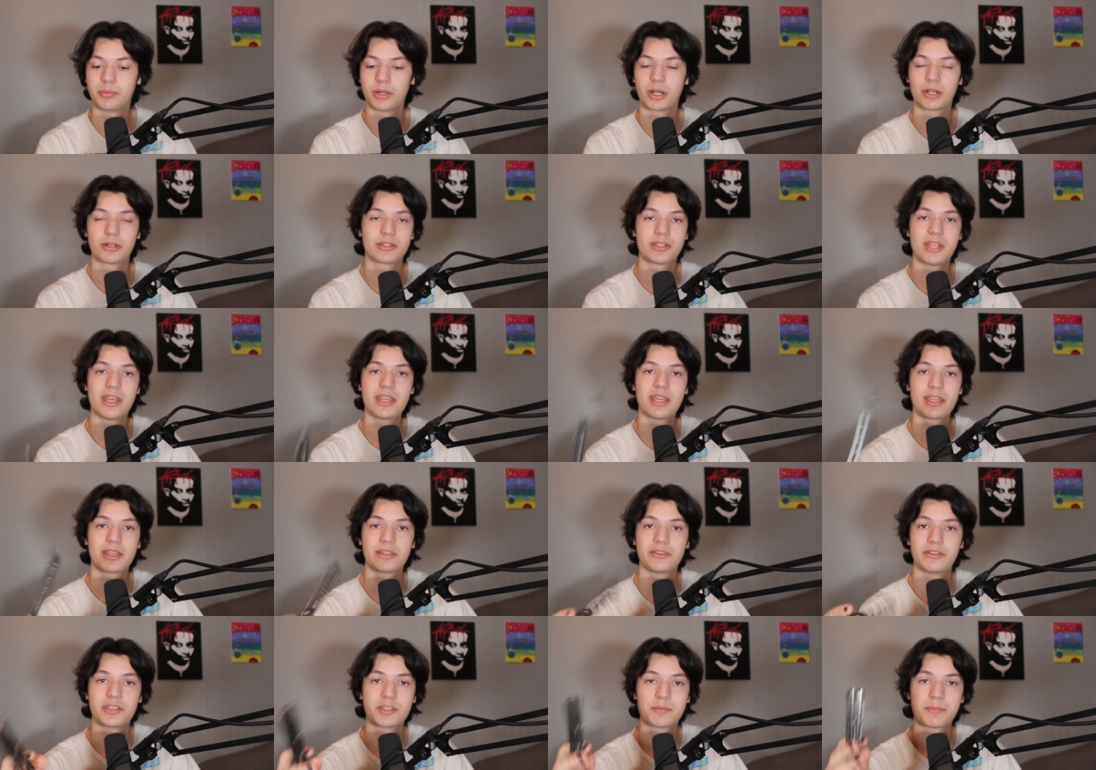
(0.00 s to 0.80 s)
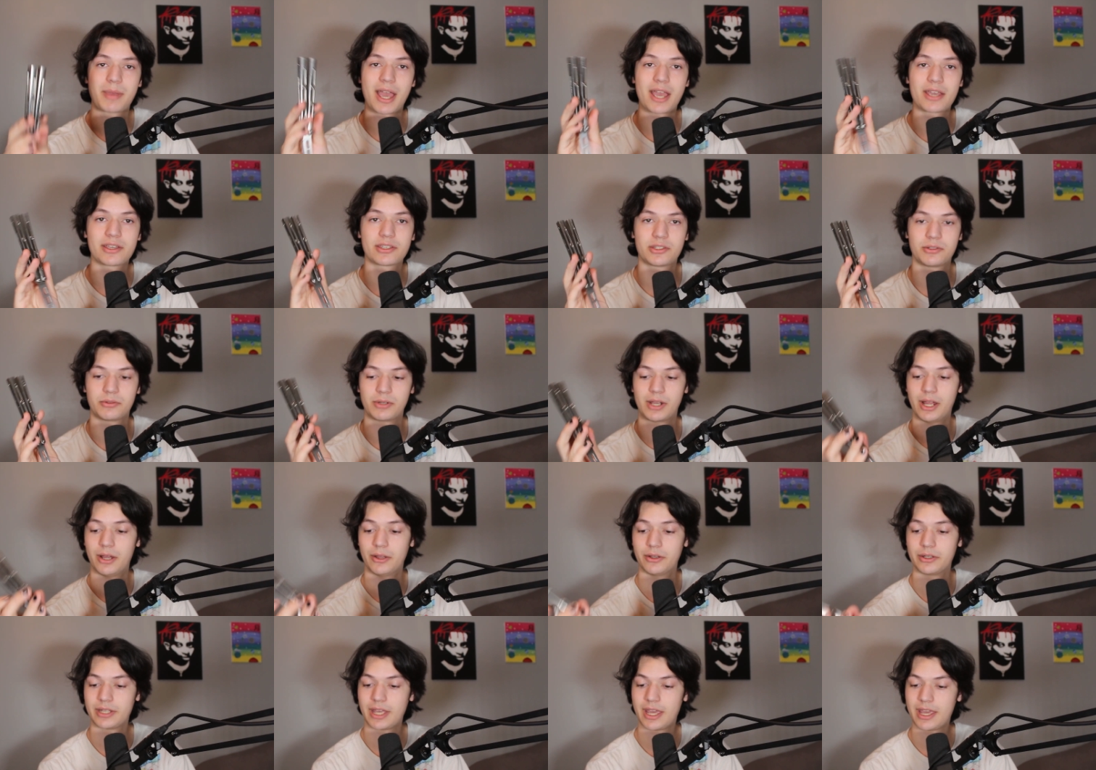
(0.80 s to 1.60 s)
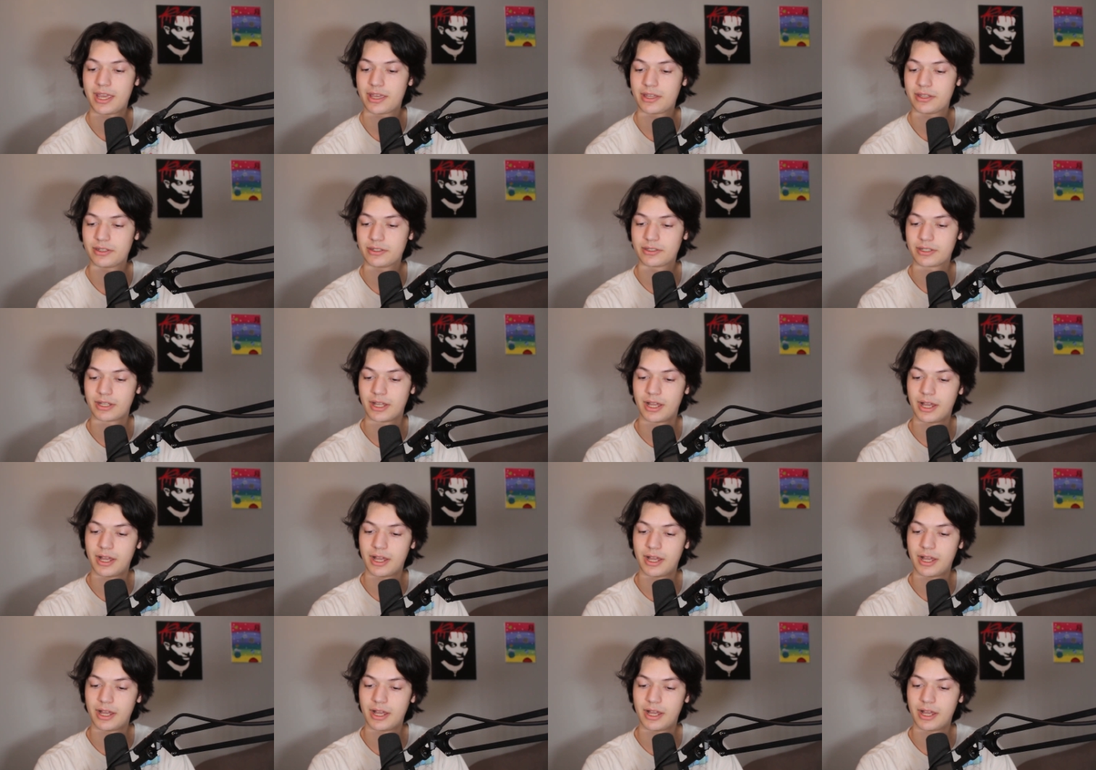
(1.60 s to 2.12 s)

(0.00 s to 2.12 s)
partaking in this pass around, and